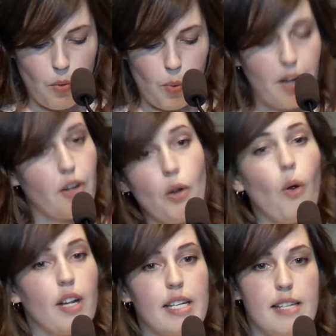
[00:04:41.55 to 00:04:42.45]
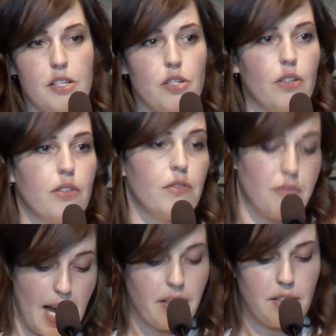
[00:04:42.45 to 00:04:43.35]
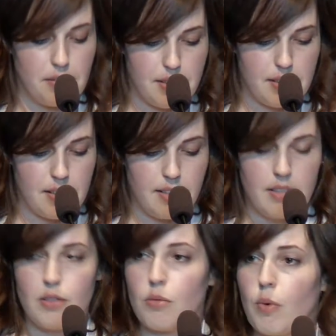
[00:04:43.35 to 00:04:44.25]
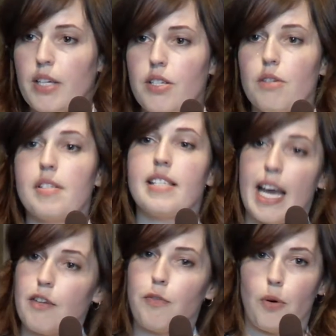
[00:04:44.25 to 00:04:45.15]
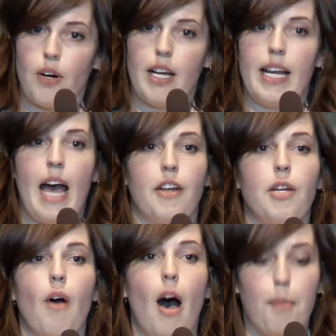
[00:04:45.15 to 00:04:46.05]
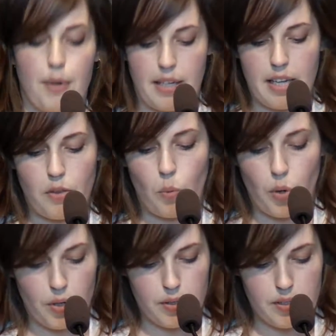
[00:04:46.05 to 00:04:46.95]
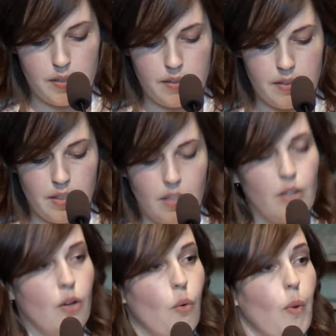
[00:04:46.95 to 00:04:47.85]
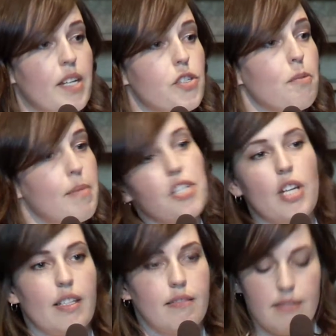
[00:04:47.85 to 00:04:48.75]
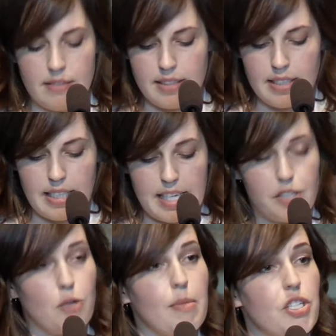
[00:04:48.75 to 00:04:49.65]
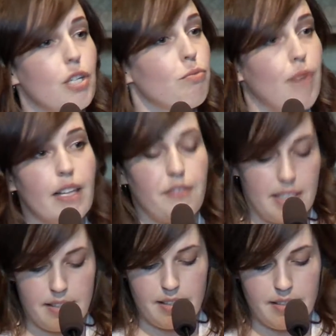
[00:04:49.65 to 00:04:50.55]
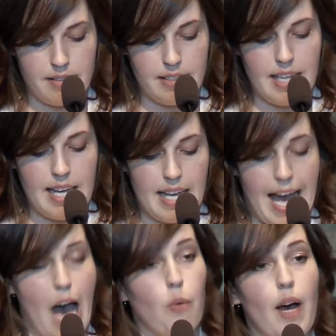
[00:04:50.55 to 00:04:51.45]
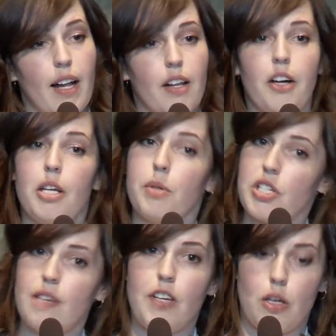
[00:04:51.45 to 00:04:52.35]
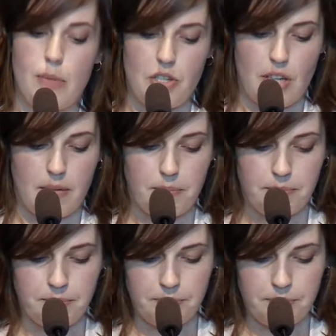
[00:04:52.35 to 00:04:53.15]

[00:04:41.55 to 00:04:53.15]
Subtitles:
What are your organizational values? What do you stand for, and how do you operate in the world? What is your mission? Is your mission relevant? How well are you achieving your mission?